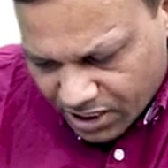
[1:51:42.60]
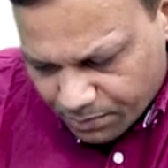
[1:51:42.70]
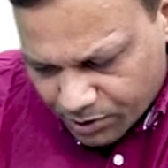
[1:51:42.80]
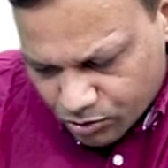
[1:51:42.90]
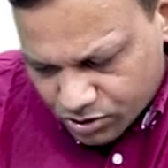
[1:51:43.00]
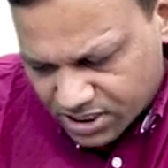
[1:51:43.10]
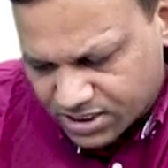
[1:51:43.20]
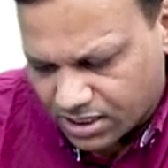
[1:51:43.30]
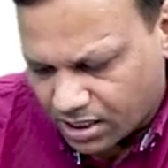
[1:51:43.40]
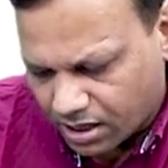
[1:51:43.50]
it
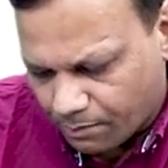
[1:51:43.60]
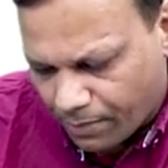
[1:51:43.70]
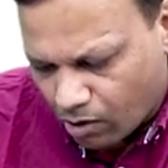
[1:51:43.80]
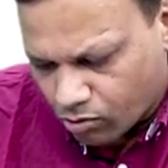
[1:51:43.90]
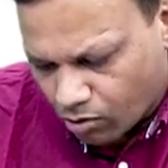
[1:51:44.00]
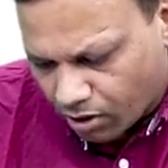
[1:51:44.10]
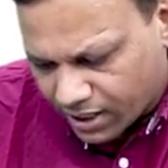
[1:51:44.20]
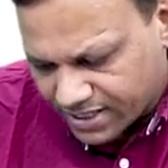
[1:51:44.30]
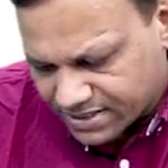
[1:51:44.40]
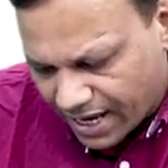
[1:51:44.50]
produces a compound
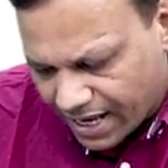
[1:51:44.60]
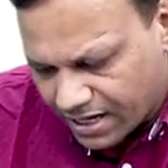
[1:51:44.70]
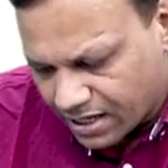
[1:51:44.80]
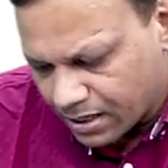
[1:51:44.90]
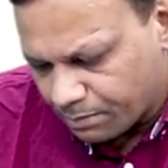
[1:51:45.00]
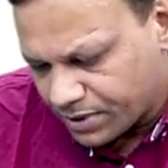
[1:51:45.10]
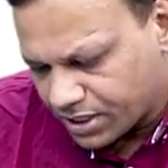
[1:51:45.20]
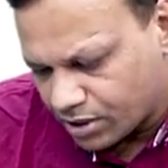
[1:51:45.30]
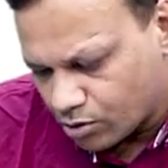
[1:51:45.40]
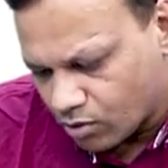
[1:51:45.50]
called as
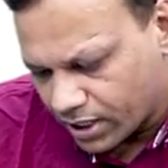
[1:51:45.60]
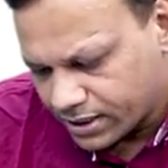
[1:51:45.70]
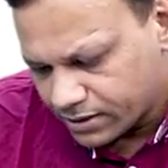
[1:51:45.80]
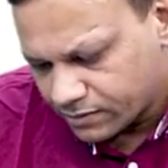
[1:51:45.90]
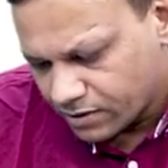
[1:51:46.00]
NAPQI,